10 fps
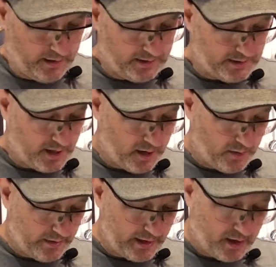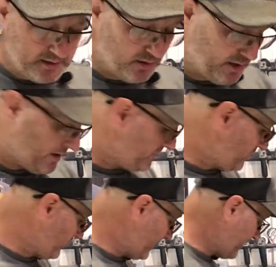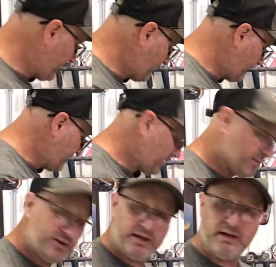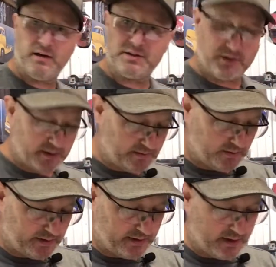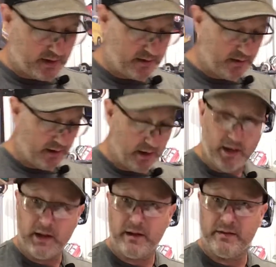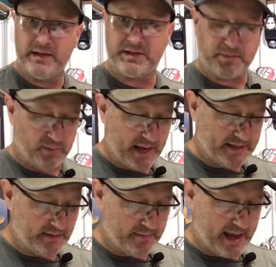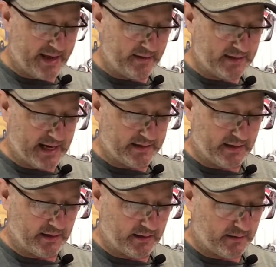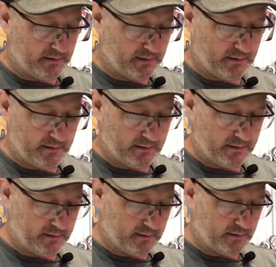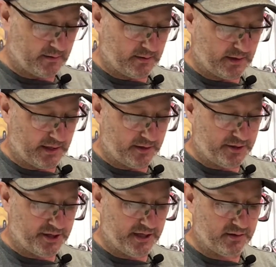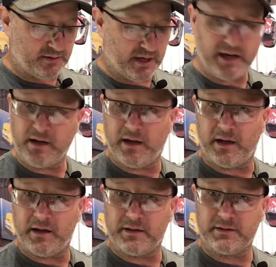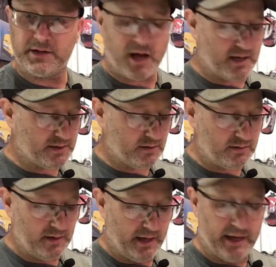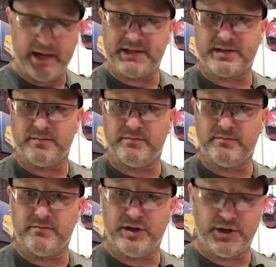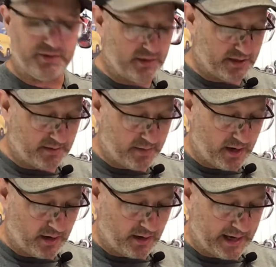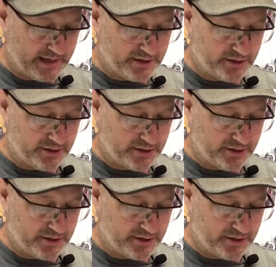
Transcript: So it also comes with, the machine also comes with this plastic bag that's got the inner shield nozzle and some extra